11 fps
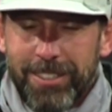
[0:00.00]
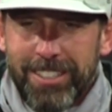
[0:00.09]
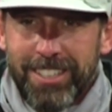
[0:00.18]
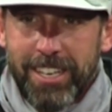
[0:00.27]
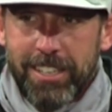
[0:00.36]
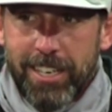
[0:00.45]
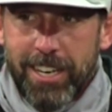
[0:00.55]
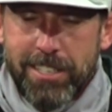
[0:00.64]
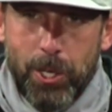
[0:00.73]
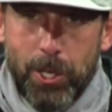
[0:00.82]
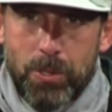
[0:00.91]
I think guys
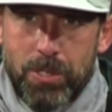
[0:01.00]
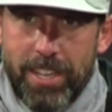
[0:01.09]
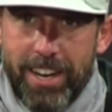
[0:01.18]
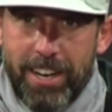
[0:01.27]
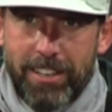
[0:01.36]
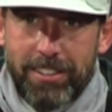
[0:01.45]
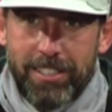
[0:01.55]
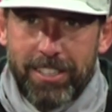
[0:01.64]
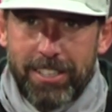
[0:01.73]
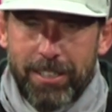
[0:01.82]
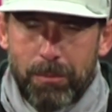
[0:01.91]
get used to that out there.
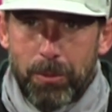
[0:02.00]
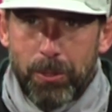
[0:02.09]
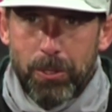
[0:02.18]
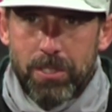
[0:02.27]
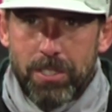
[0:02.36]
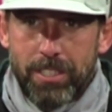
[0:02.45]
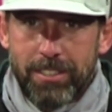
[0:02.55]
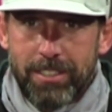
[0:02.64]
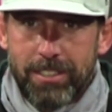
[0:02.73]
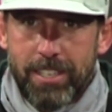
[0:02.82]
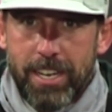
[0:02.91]
I think people used to
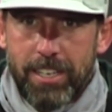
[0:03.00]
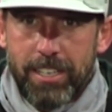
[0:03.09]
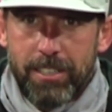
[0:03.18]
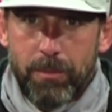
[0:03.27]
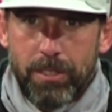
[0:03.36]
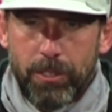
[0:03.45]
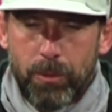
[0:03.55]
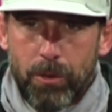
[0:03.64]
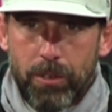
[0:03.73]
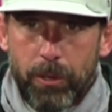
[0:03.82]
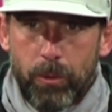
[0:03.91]
take it a little
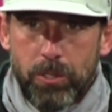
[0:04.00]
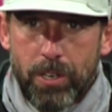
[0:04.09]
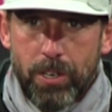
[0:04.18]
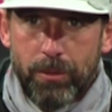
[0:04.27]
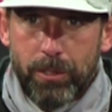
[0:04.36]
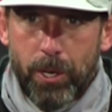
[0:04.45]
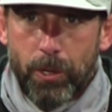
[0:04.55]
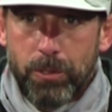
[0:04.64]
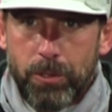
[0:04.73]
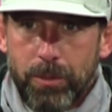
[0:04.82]
more like, what's wrong with coach?